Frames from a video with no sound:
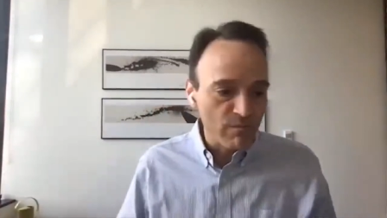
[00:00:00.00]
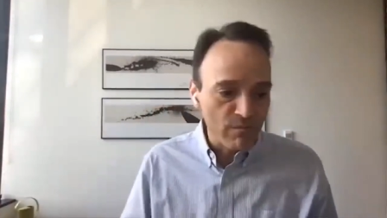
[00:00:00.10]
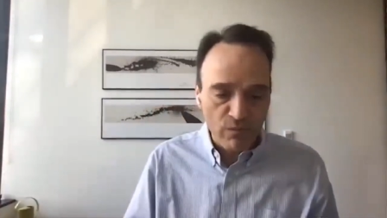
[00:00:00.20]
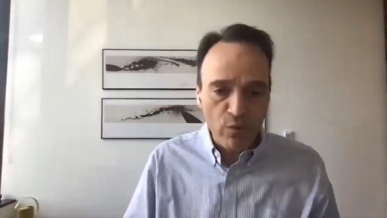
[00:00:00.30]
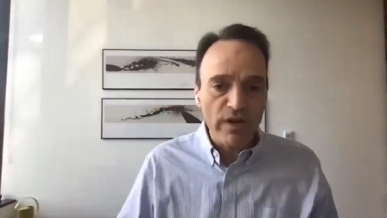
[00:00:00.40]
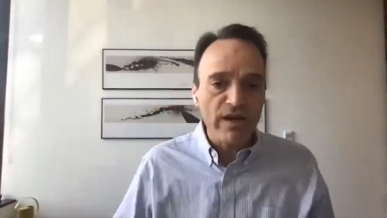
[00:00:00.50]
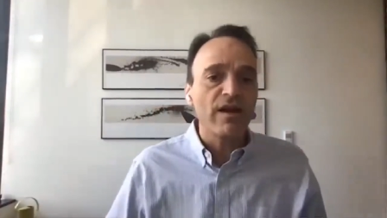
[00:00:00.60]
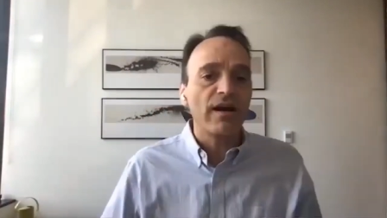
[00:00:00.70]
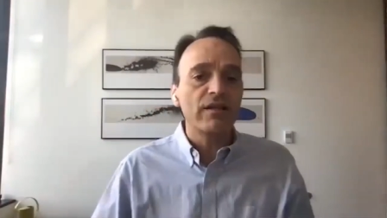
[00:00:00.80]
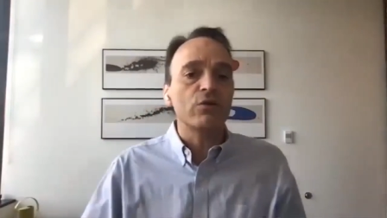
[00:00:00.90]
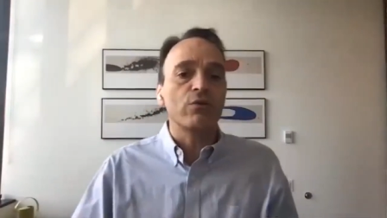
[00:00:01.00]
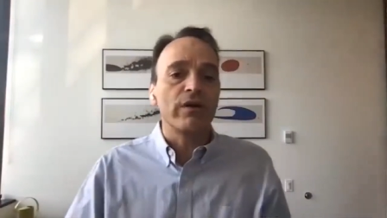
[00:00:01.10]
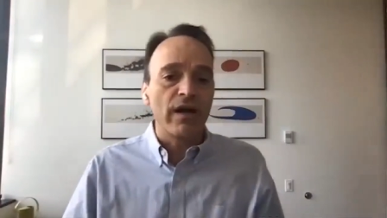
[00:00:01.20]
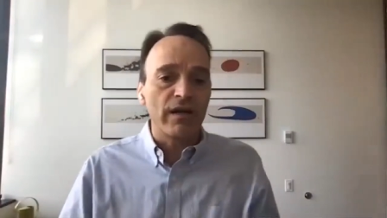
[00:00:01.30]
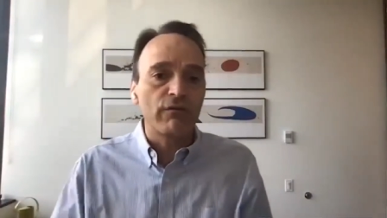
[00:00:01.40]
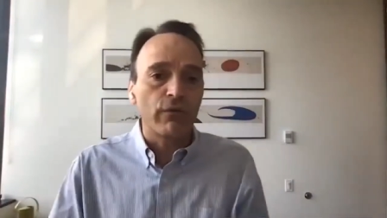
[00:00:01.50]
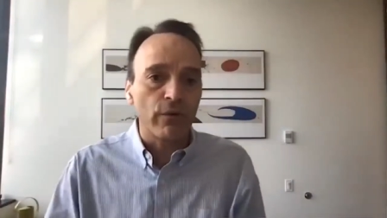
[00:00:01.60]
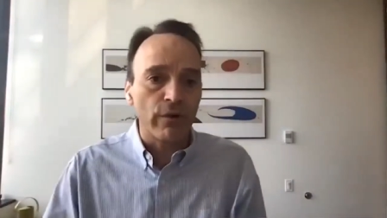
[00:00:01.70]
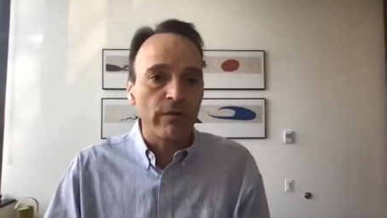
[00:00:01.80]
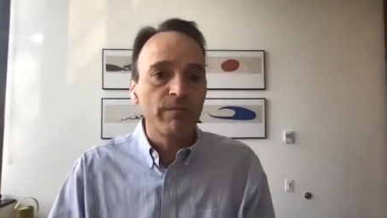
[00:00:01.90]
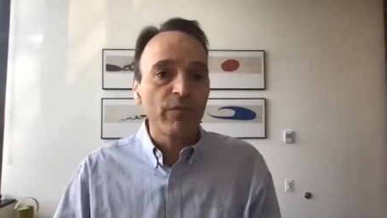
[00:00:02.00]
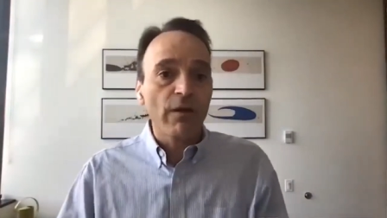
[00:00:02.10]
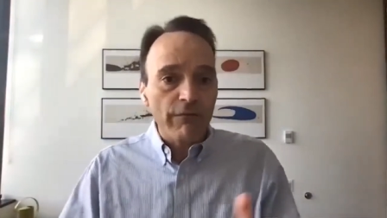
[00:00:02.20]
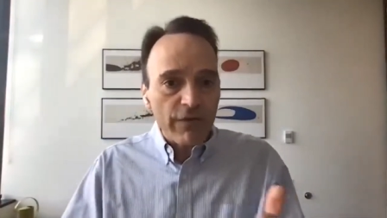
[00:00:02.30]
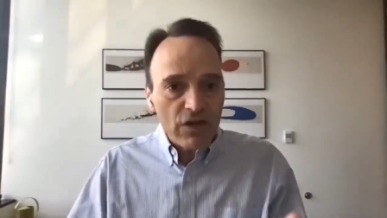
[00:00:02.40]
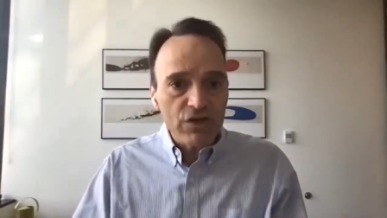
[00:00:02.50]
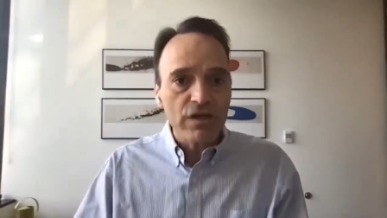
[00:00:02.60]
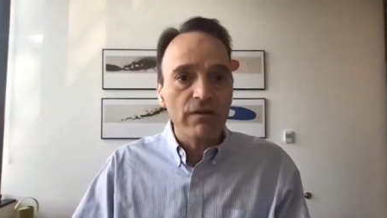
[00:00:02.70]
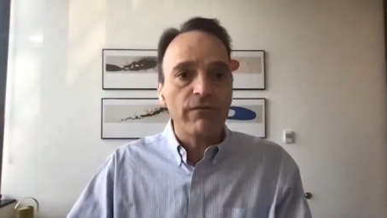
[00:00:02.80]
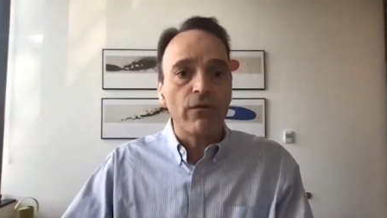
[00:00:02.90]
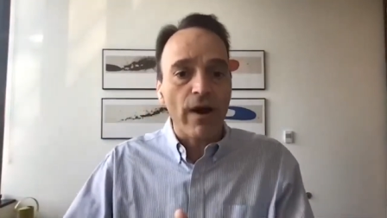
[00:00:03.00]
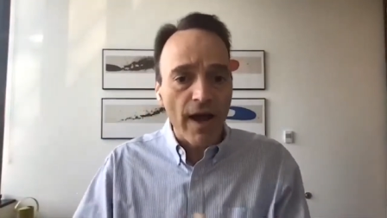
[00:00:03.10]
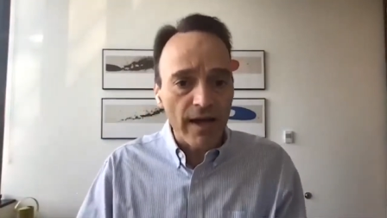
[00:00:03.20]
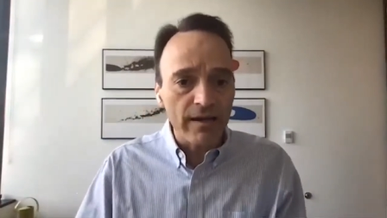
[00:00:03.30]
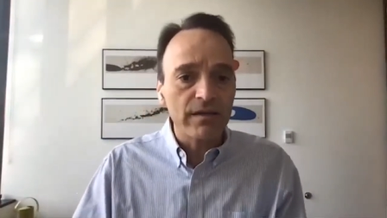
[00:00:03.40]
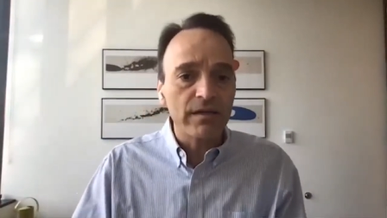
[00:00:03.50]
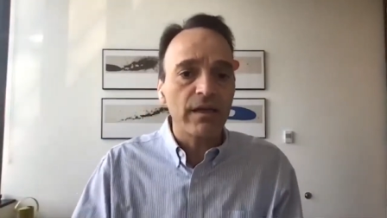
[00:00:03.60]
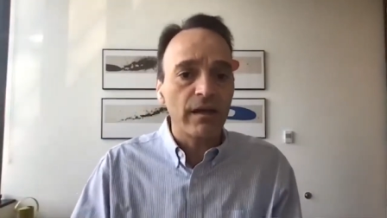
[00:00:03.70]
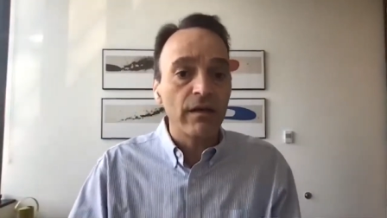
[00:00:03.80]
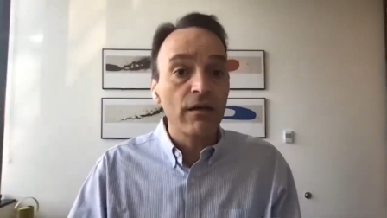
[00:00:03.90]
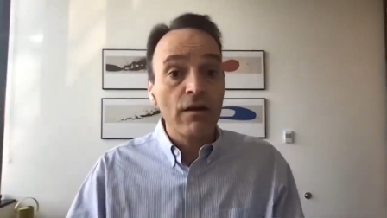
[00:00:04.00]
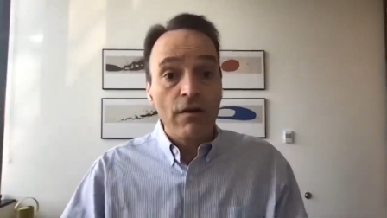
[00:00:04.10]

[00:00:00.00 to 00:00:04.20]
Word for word: Moonlit nights or nights for fishing, for hunting,